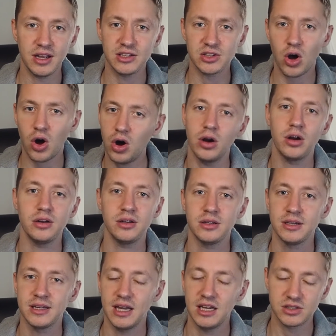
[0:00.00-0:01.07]
is hard.
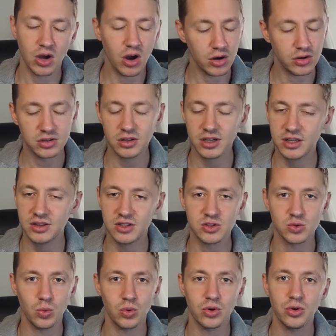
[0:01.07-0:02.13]
It's hard to look at
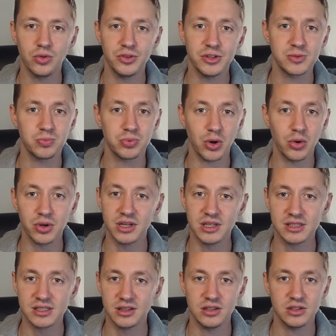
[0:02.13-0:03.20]
this world, this
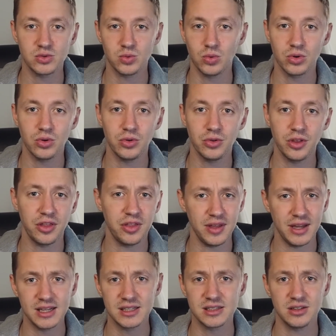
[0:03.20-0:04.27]
brokenness in this world, the
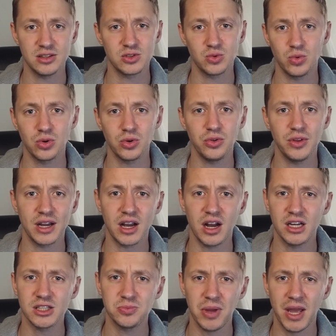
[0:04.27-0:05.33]
things in this world that
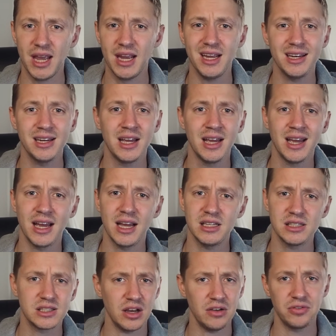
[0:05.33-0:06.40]
cause pain
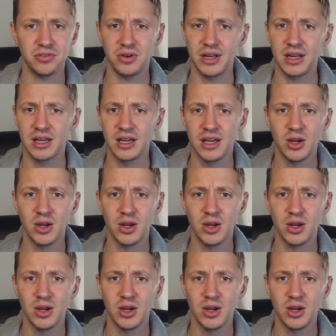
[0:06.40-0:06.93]
and suffering.